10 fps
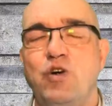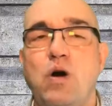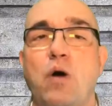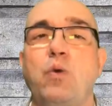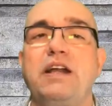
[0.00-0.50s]
who
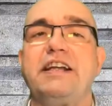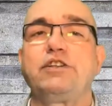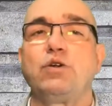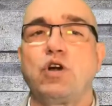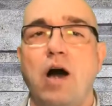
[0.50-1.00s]
are willing
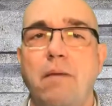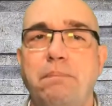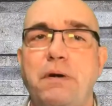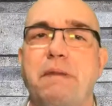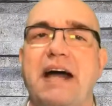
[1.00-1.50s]
to
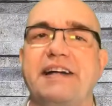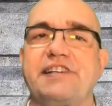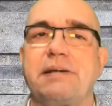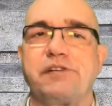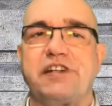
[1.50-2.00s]
compromise
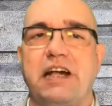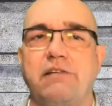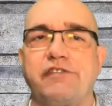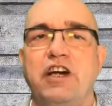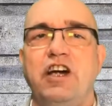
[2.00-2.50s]

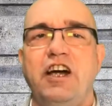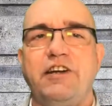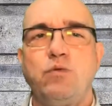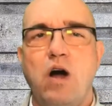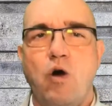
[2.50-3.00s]
themselves
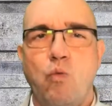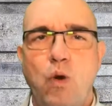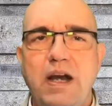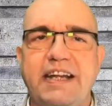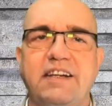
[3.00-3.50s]
and who are
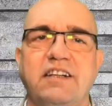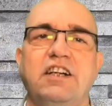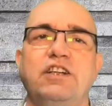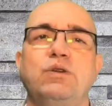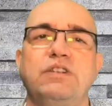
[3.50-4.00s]
willing
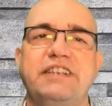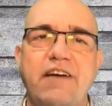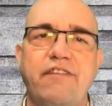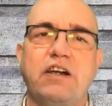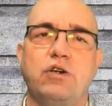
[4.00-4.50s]
to
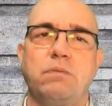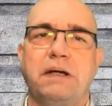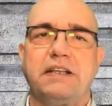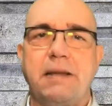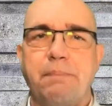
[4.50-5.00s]
develop
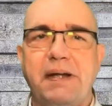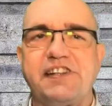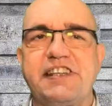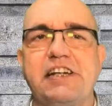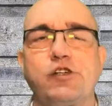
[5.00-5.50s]
the
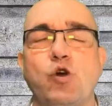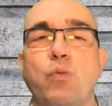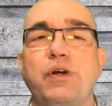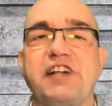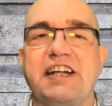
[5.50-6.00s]
business
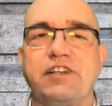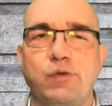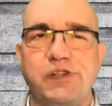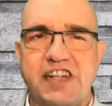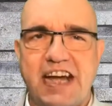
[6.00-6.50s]
with
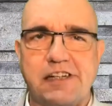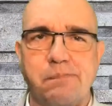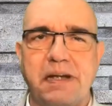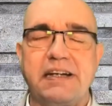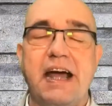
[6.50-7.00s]

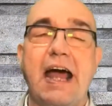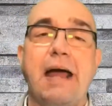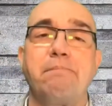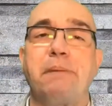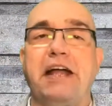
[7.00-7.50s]
enthusiasm
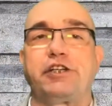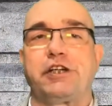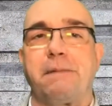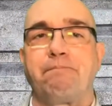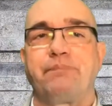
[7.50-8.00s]
and
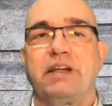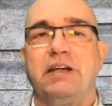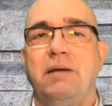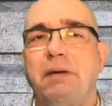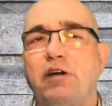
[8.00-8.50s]
passion,
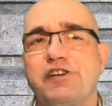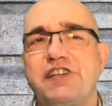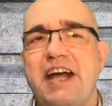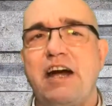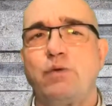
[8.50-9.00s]
because
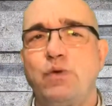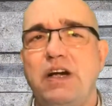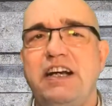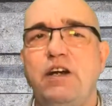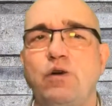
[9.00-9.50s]
they are
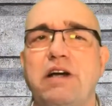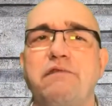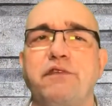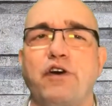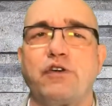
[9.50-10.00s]
really looking
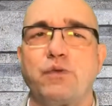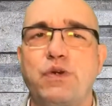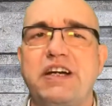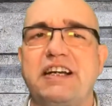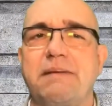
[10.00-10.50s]
for a
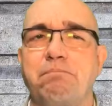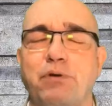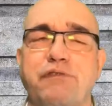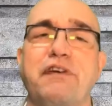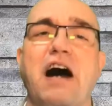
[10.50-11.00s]
real and
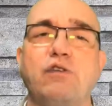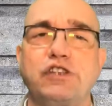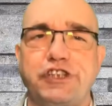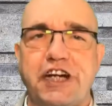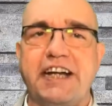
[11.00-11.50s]

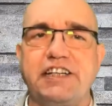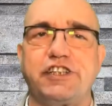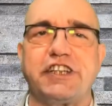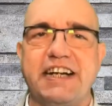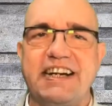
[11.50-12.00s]
profound
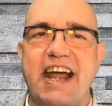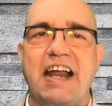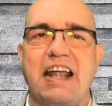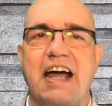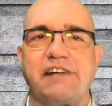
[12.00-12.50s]
change in
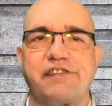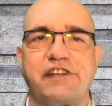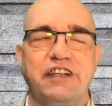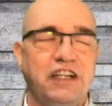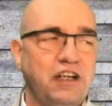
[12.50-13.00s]
their lives.
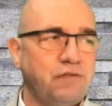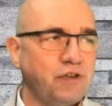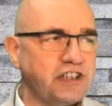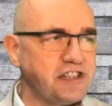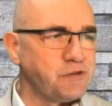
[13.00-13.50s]

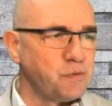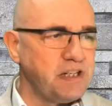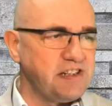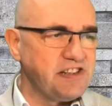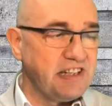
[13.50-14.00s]
For this
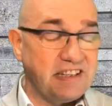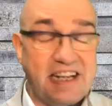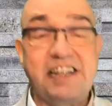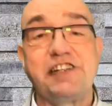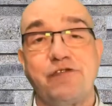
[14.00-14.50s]
reason, it
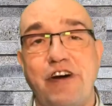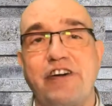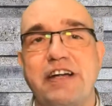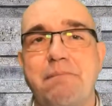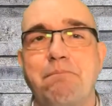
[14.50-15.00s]
is
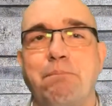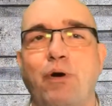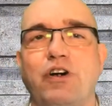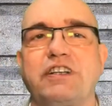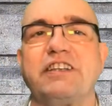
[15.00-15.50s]
very
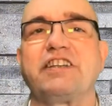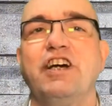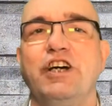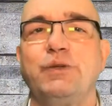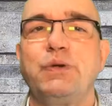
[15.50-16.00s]
important
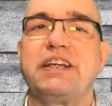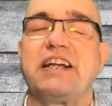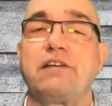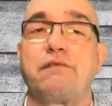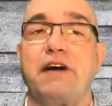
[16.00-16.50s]
to
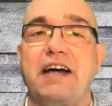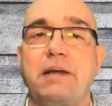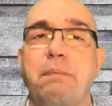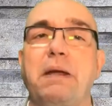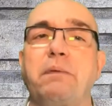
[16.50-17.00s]
identify
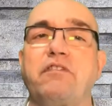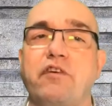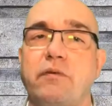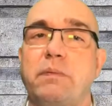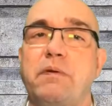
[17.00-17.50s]
the people
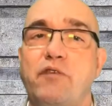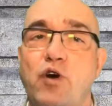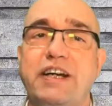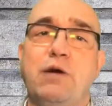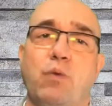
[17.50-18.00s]
we will be
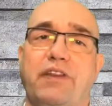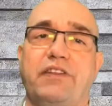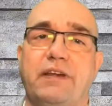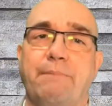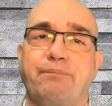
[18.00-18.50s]
working with.